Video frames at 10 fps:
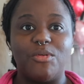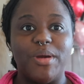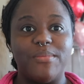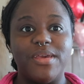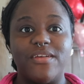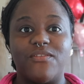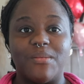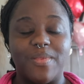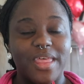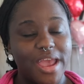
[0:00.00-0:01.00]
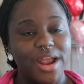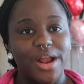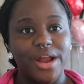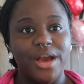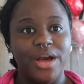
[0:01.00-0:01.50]
Well, baby, from
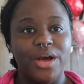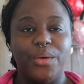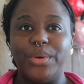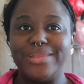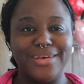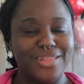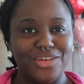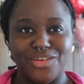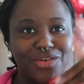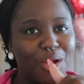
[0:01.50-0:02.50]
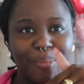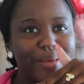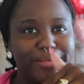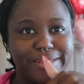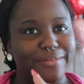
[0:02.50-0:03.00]
there, we took the
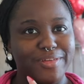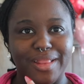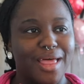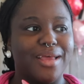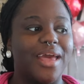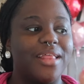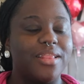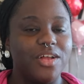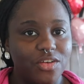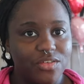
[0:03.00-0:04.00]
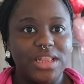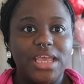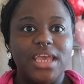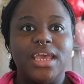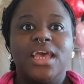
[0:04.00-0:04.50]
sharpest of decline. I
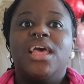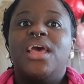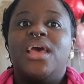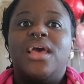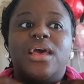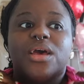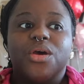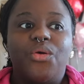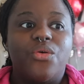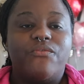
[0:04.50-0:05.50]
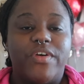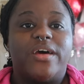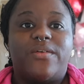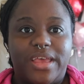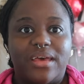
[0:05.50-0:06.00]
literally
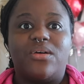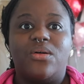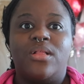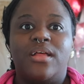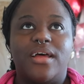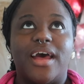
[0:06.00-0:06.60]
fell ill.